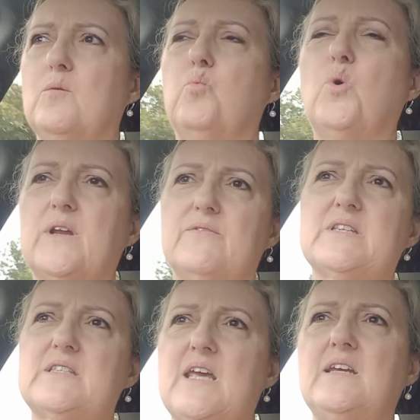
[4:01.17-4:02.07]
whatever
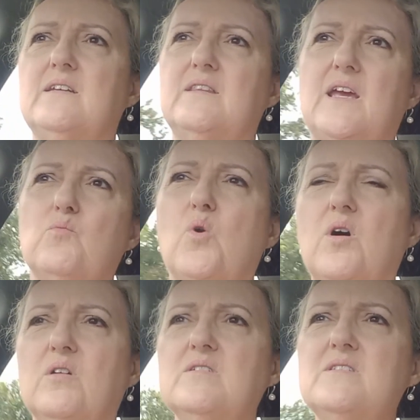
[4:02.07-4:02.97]
standard there
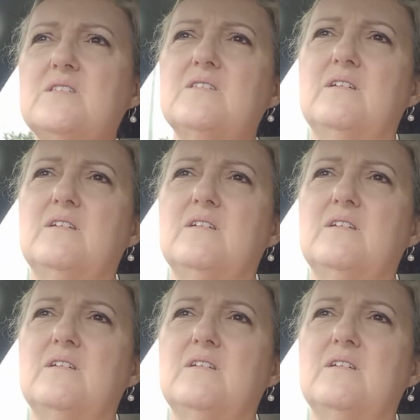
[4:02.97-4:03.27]
was,